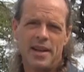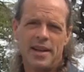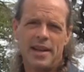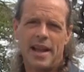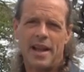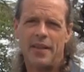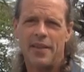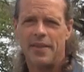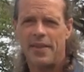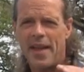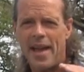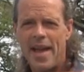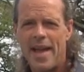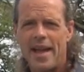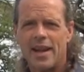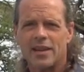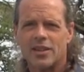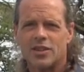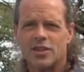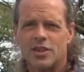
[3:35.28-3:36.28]
Now
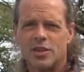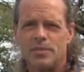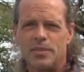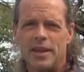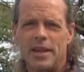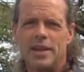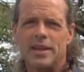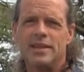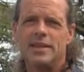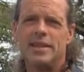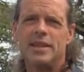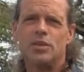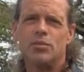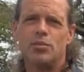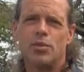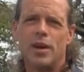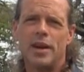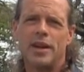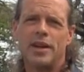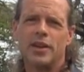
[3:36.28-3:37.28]
that could be a deal
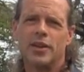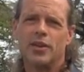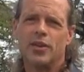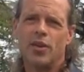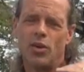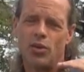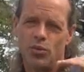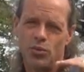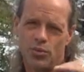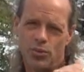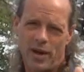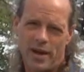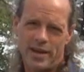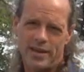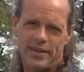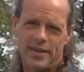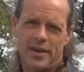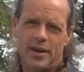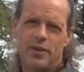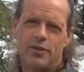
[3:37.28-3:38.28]
breaker
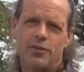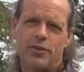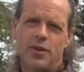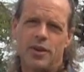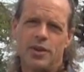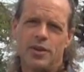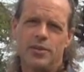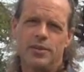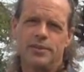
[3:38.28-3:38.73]
right there for you.